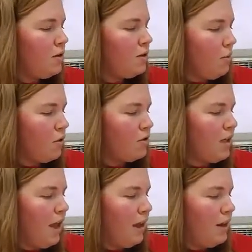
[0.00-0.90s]
Number
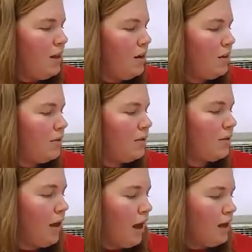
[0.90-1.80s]
10,
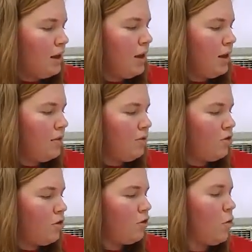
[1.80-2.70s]
sun is
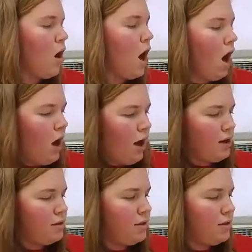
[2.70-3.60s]
too
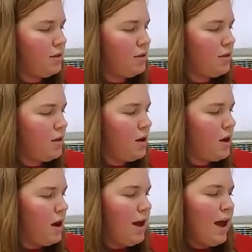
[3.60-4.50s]
hot
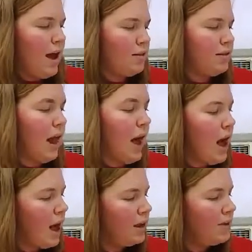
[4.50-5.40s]
as
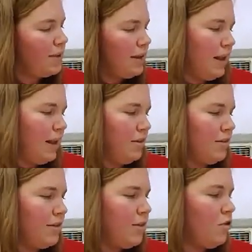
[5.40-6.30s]
ice
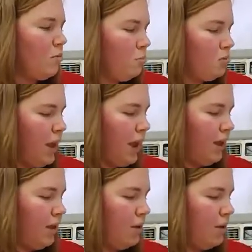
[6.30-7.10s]
is too blank.